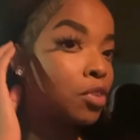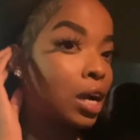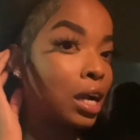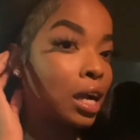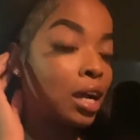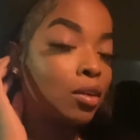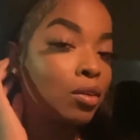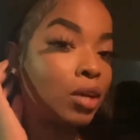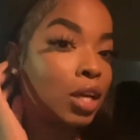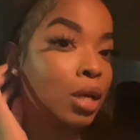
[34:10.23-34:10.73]

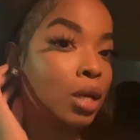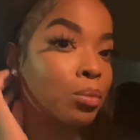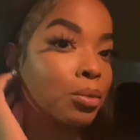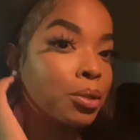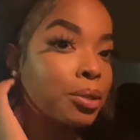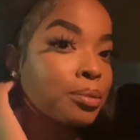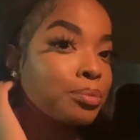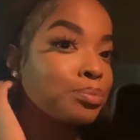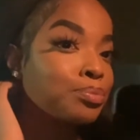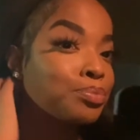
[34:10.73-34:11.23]
got on
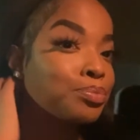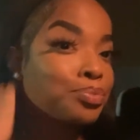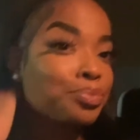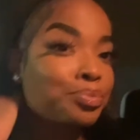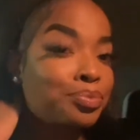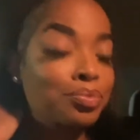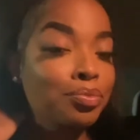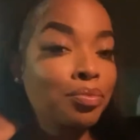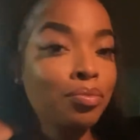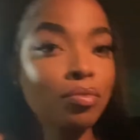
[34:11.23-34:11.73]
camera
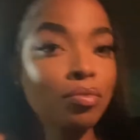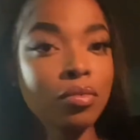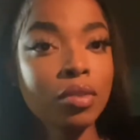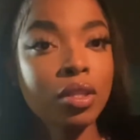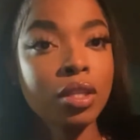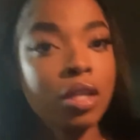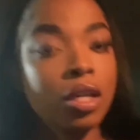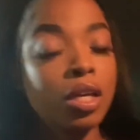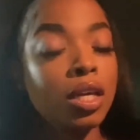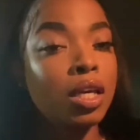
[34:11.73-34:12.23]

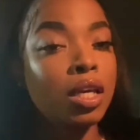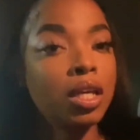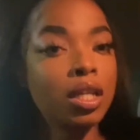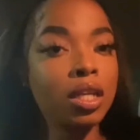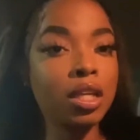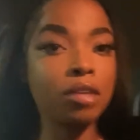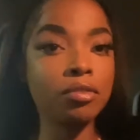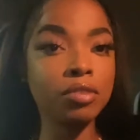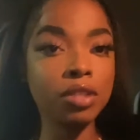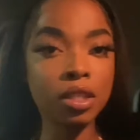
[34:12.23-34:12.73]
and
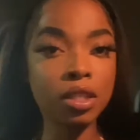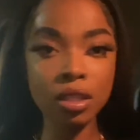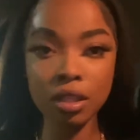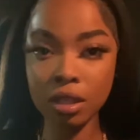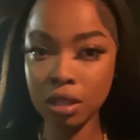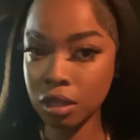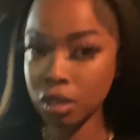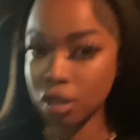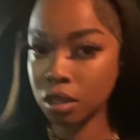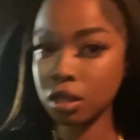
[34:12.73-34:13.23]

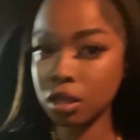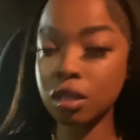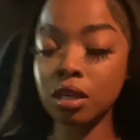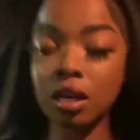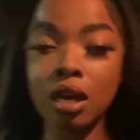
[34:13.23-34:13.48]
everything.